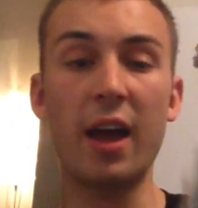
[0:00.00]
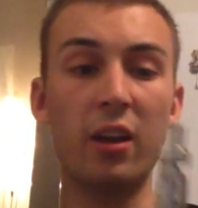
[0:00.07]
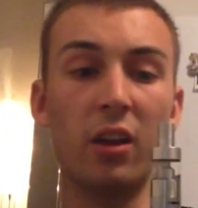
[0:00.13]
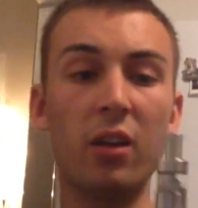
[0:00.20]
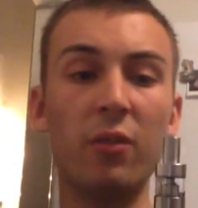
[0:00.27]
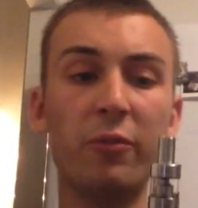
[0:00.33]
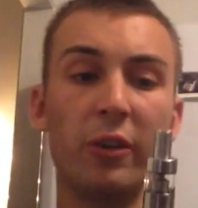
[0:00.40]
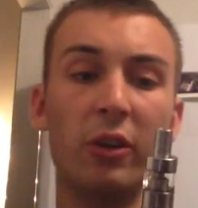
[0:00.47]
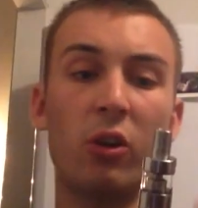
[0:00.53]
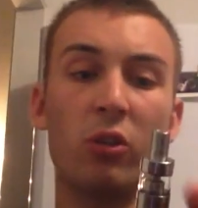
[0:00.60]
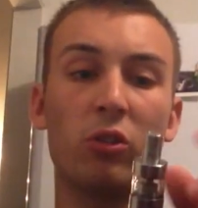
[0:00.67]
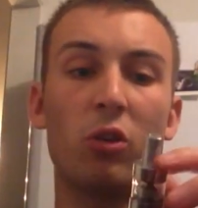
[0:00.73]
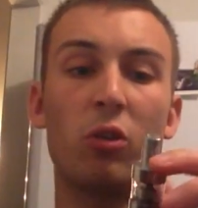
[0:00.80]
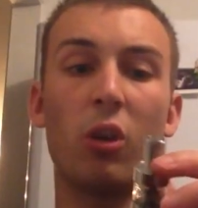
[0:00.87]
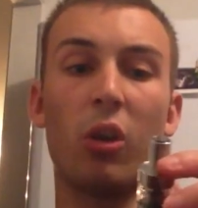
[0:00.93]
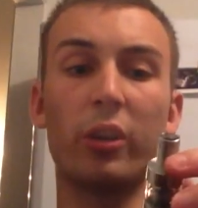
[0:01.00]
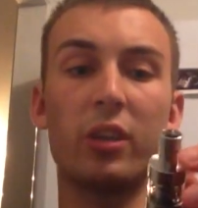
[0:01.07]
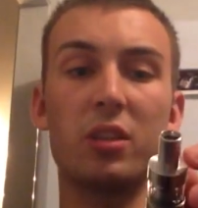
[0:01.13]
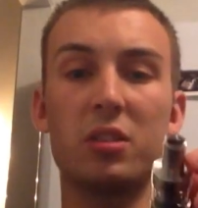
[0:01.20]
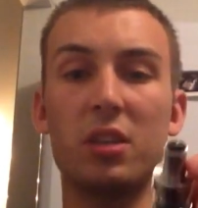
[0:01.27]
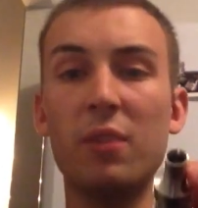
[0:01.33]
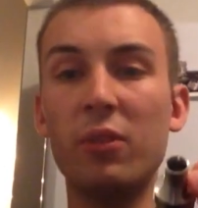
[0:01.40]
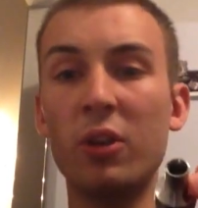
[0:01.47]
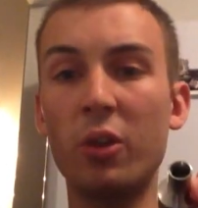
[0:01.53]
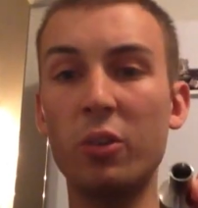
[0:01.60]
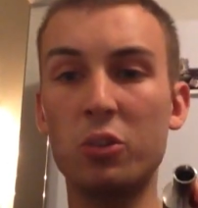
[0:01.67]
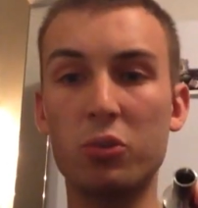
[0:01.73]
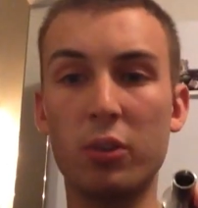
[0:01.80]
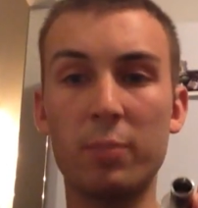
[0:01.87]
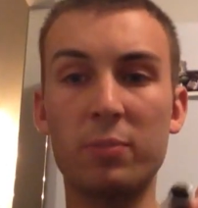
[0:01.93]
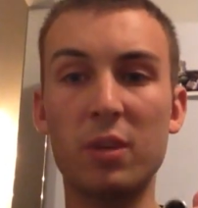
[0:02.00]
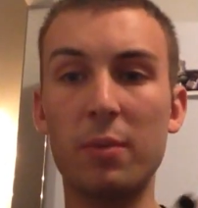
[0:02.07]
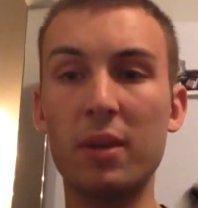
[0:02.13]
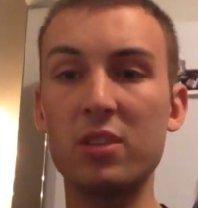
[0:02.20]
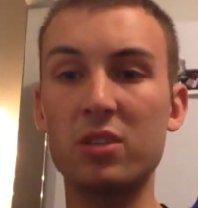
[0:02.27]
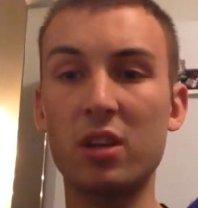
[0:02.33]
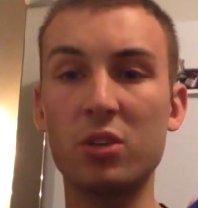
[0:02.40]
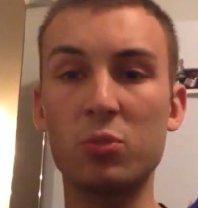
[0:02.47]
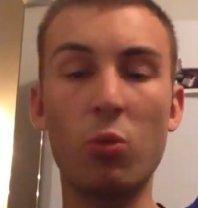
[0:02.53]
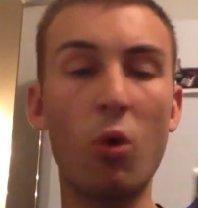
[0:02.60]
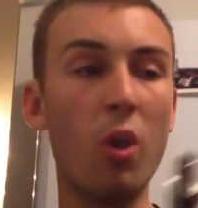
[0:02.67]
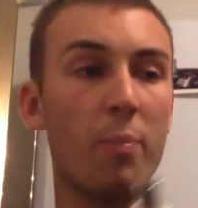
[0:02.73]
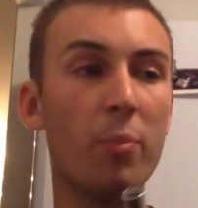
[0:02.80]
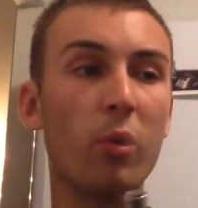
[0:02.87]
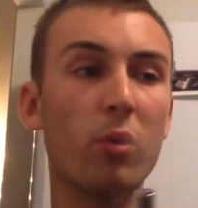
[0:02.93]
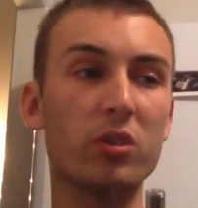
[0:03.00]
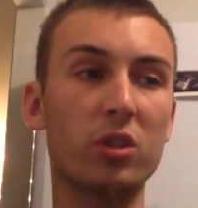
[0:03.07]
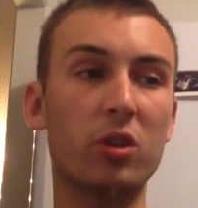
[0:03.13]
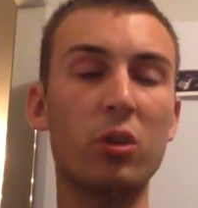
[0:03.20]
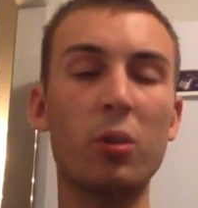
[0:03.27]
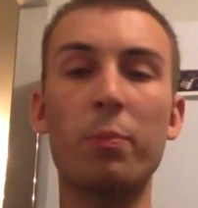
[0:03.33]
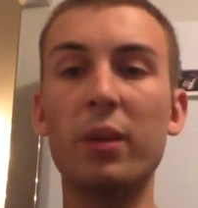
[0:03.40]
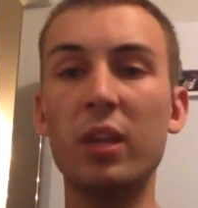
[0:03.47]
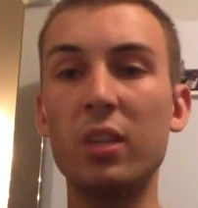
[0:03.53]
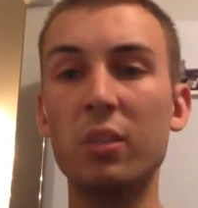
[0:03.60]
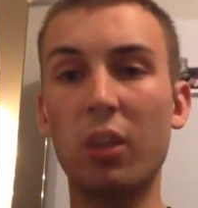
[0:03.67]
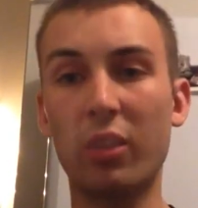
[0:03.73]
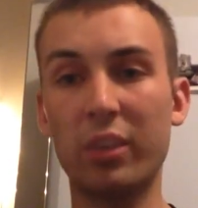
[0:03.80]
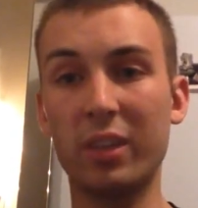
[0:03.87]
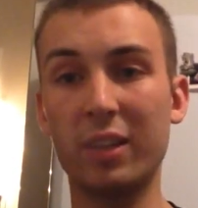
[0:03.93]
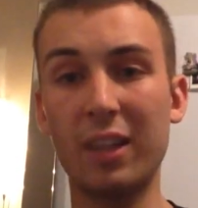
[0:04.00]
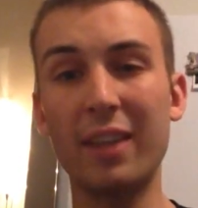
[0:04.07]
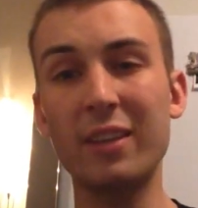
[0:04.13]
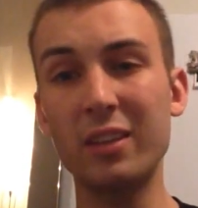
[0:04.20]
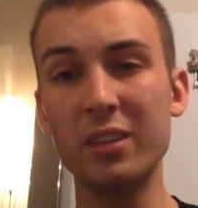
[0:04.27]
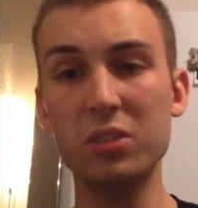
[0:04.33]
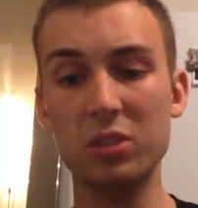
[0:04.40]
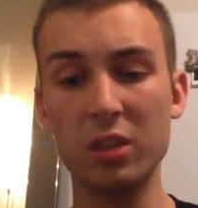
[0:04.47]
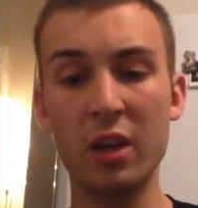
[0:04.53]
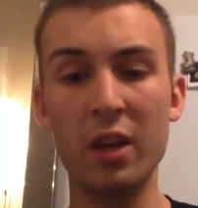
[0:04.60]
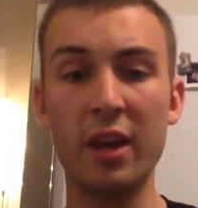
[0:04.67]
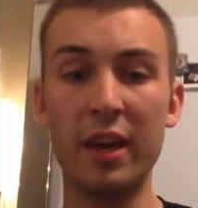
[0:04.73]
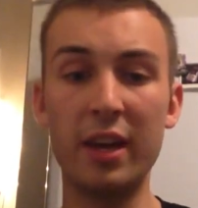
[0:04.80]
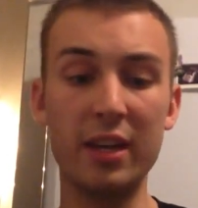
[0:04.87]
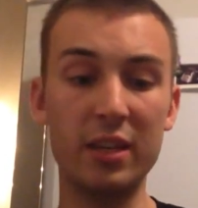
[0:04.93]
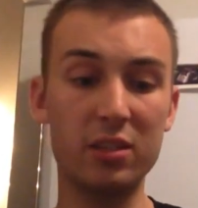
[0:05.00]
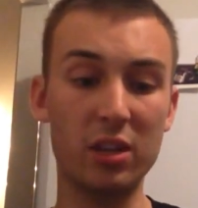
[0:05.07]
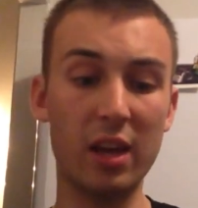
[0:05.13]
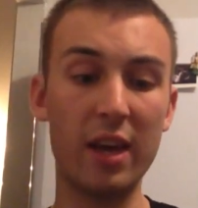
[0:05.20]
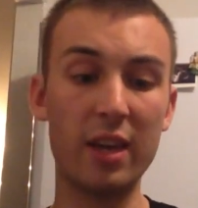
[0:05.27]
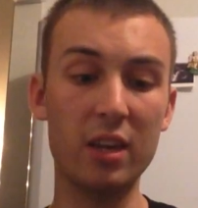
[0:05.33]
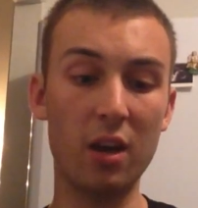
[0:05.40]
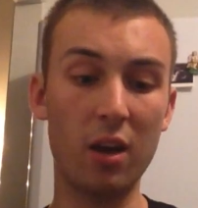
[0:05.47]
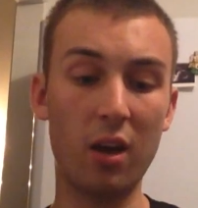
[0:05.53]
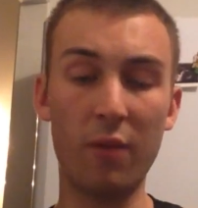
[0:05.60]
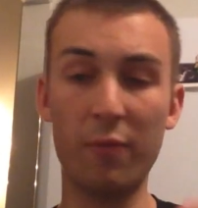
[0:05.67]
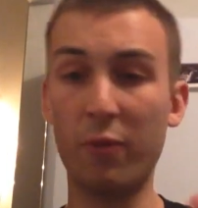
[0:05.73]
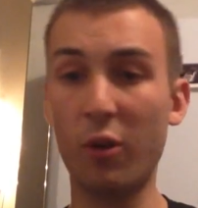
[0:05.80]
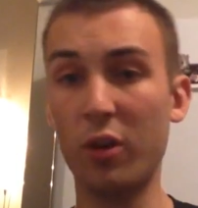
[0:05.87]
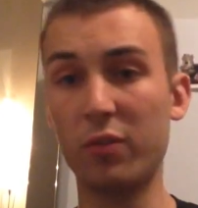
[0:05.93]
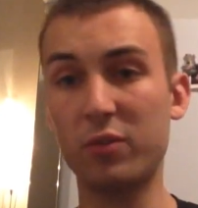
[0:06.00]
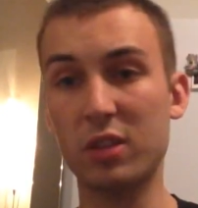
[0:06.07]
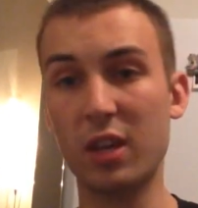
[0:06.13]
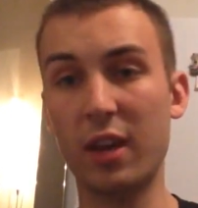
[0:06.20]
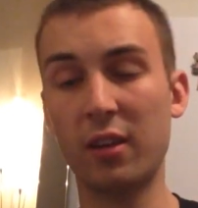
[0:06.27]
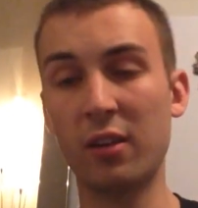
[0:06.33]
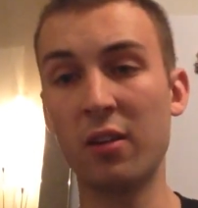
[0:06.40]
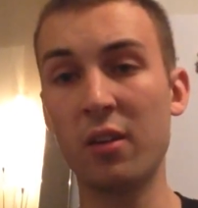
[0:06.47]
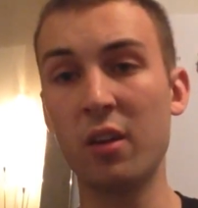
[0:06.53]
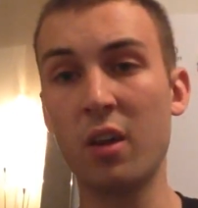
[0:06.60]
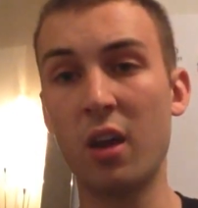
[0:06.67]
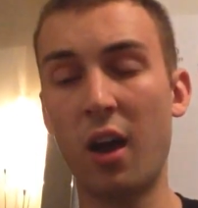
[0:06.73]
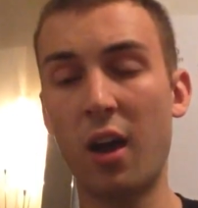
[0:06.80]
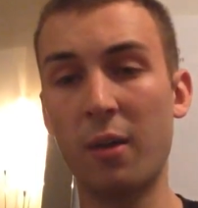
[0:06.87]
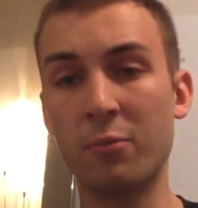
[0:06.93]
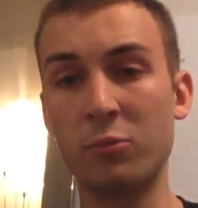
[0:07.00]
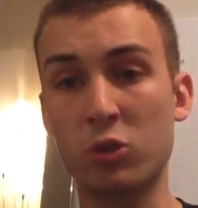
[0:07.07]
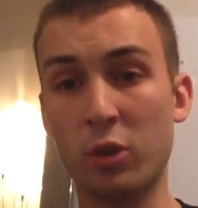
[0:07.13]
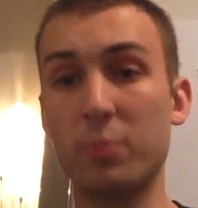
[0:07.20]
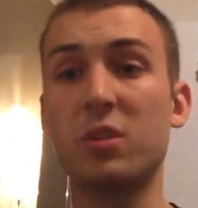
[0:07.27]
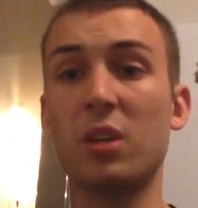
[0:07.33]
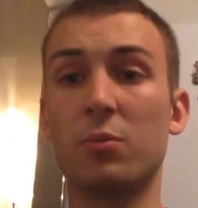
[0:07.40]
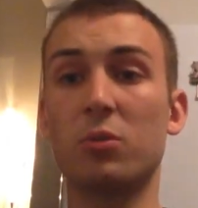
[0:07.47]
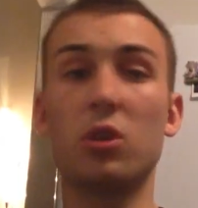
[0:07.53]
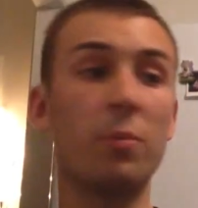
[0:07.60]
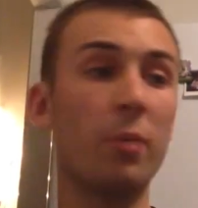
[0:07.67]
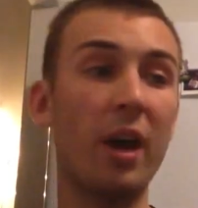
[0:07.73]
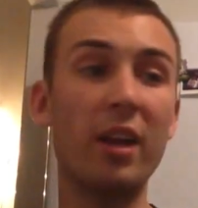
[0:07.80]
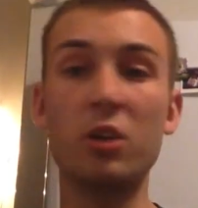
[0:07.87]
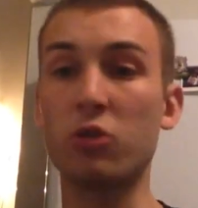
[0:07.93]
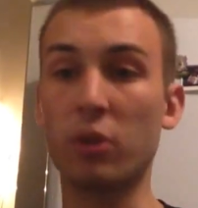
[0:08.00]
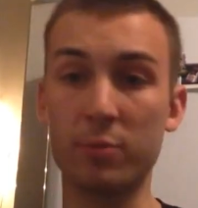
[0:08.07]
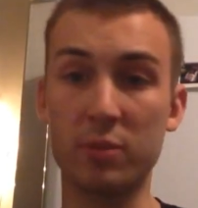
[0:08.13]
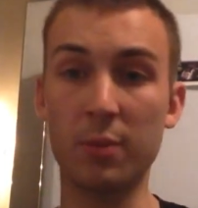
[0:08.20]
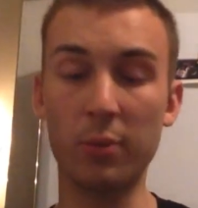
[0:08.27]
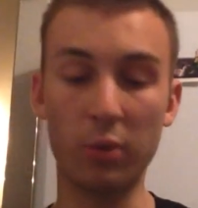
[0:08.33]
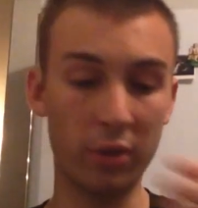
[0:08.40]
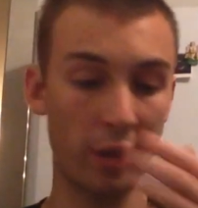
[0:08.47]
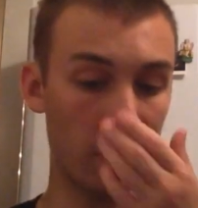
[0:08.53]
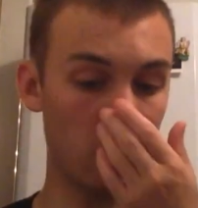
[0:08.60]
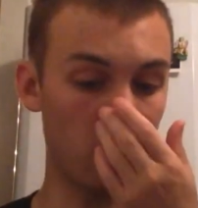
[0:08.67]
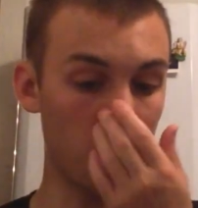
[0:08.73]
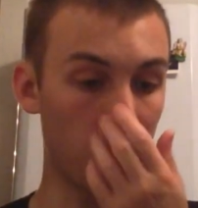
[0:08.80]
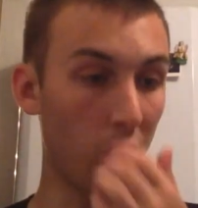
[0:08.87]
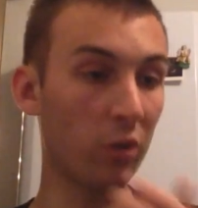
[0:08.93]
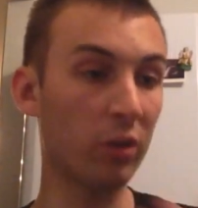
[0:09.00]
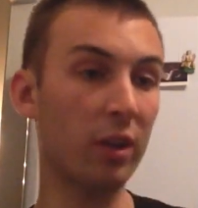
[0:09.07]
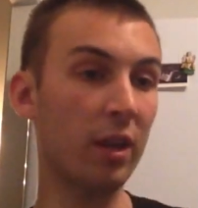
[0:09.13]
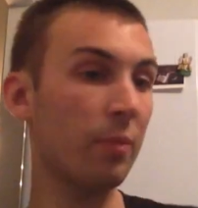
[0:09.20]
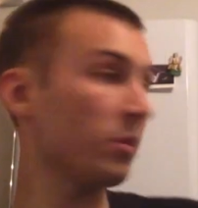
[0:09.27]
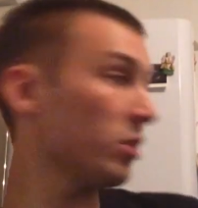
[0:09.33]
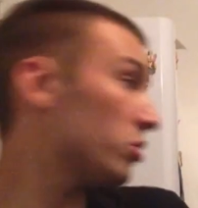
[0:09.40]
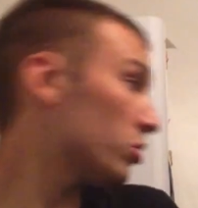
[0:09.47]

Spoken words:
And another thing that I do like is, even though the drip tip isn't as wide bore as it could be, like the Atlantis, is a 510 drip tip, so you can put any drip tip on there that you want. Let me